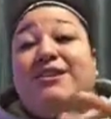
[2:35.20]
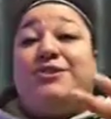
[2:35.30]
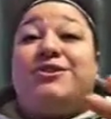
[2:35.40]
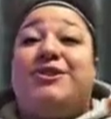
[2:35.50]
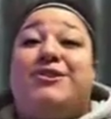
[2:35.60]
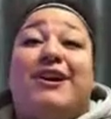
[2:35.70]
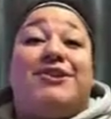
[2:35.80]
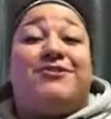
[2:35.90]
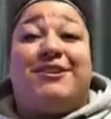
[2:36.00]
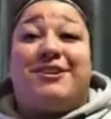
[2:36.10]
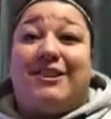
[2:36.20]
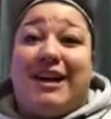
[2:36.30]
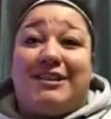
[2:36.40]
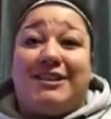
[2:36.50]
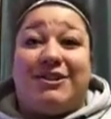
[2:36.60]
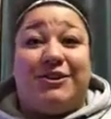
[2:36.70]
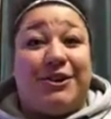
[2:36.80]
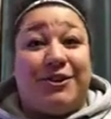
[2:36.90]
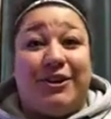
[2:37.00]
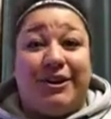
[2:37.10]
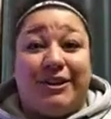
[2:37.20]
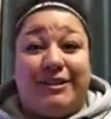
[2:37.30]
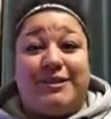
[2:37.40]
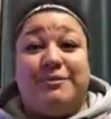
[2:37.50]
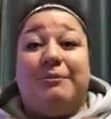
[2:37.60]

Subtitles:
Usually the graduation classes are in the 30s.